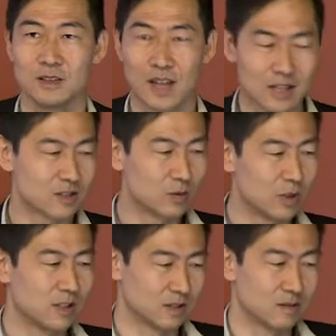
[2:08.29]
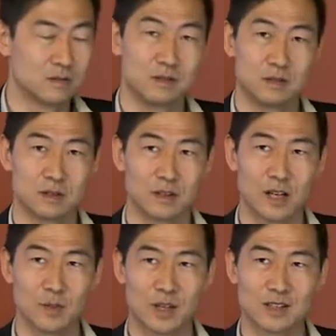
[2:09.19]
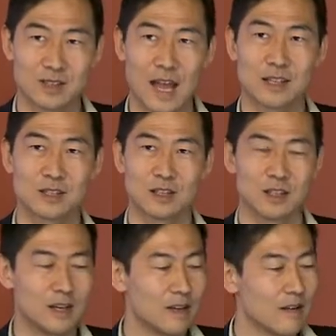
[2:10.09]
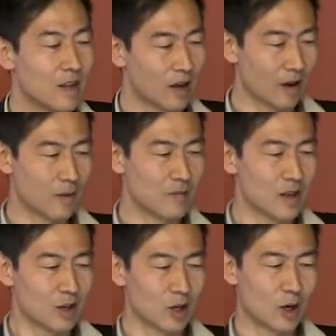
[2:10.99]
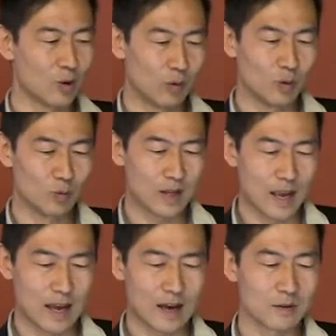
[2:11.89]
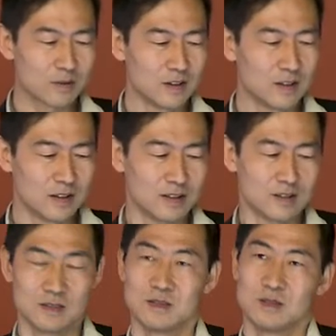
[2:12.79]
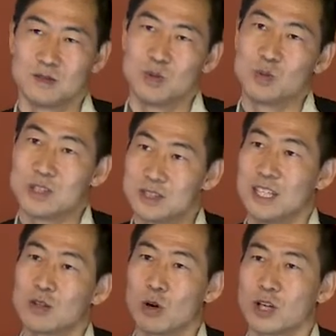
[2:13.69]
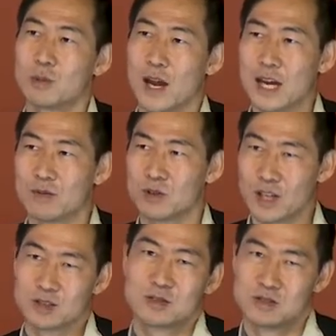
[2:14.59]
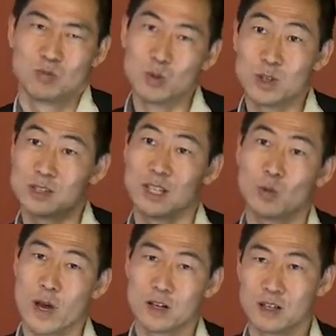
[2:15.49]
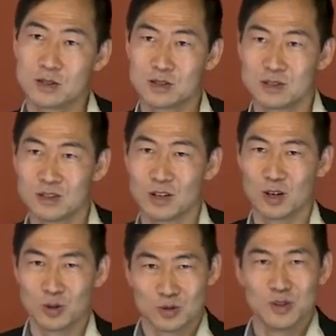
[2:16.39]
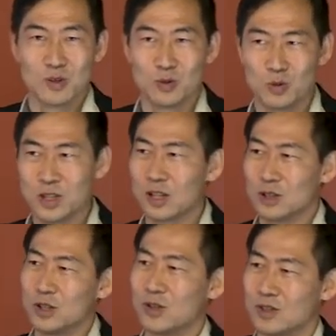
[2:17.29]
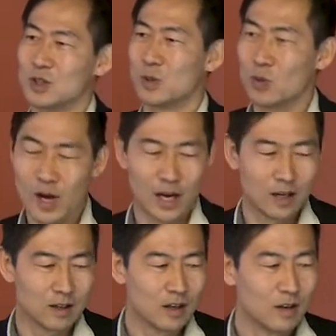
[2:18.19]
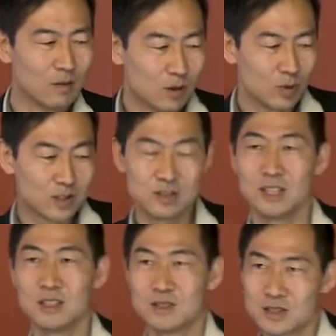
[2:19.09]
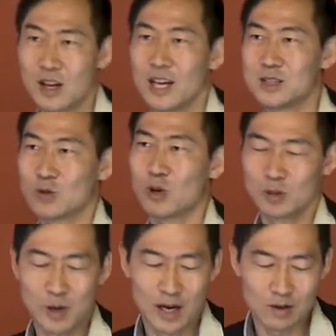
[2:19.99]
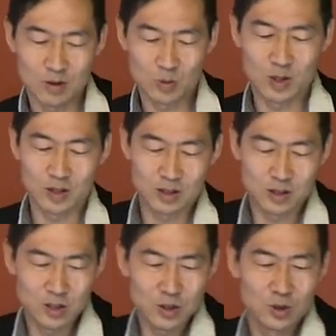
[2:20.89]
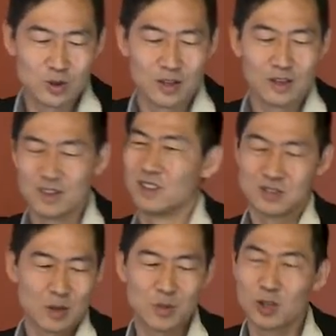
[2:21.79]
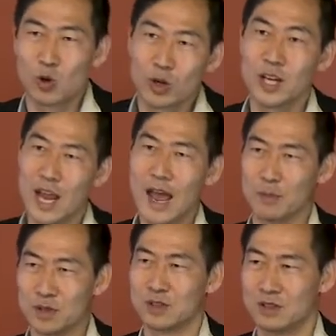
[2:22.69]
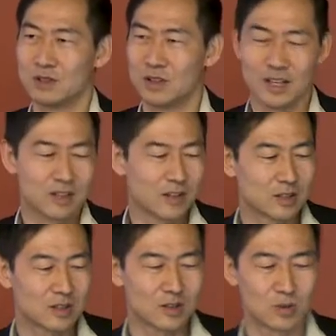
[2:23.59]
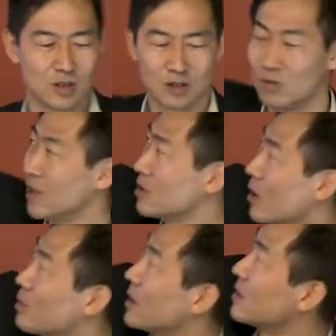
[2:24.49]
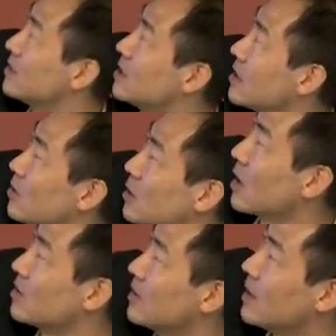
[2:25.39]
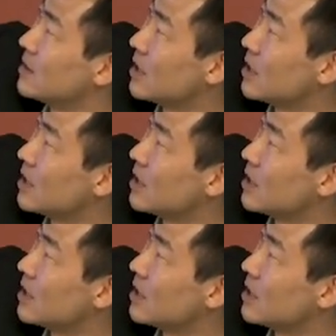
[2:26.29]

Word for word: that's the reason, right? Because that's the, um, you know, when we have, when we see crooked behavior, like when we see wetness, you know, we conclude that there's been rain. When we see signs of crooked behavior, we conclude something crooked happened, right? And that's, that's when, they, when they talk about the, the, general, the